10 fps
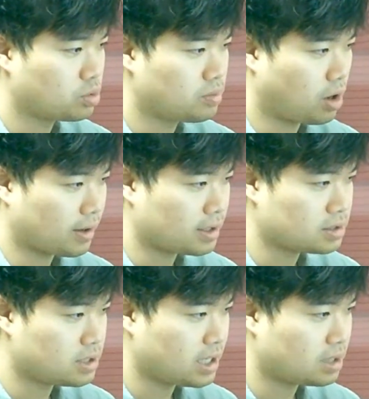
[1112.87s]

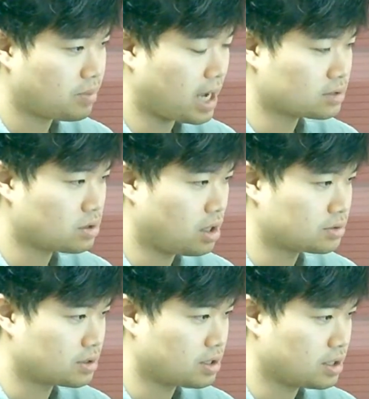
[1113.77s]
markets dating back to
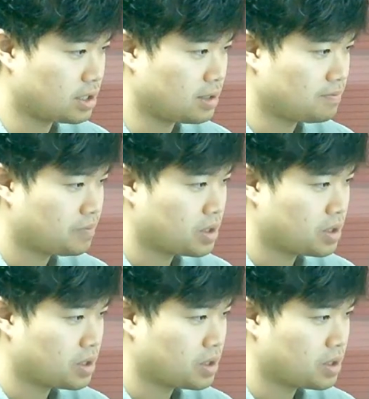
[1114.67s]
190